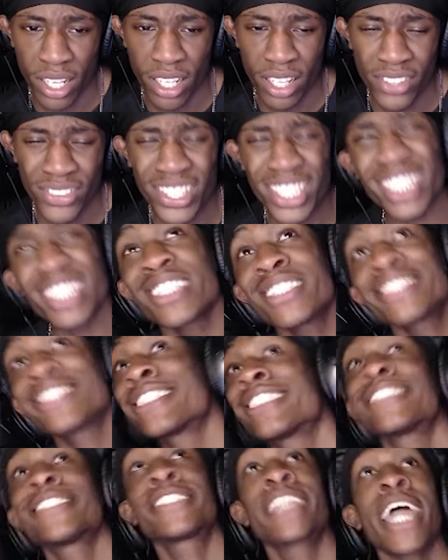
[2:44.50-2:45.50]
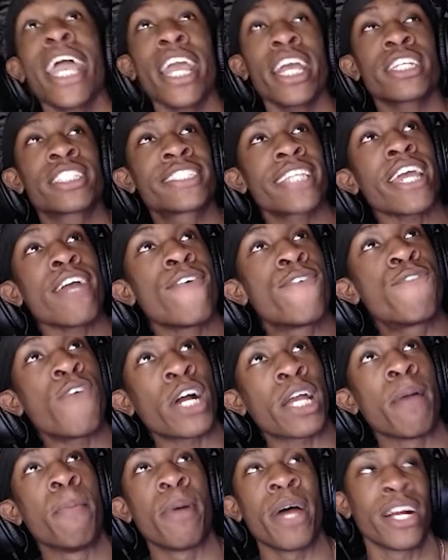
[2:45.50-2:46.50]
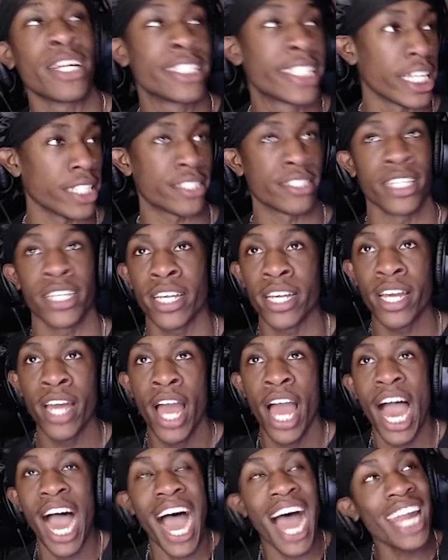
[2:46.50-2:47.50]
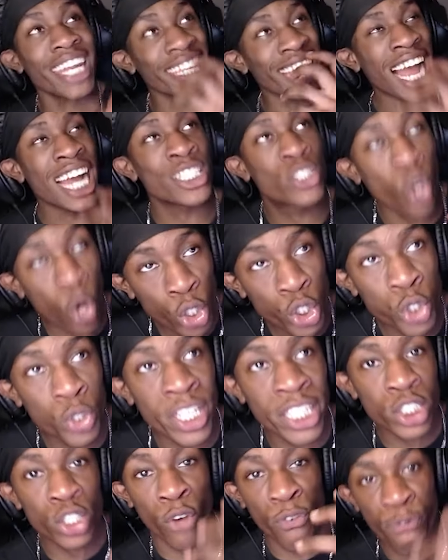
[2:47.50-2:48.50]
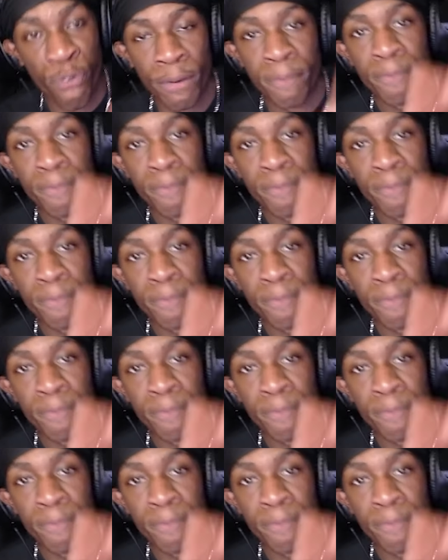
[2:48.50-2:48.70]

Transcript: Nigga, say a fucking better this, nigga. Nigga, I told you niggas to fuck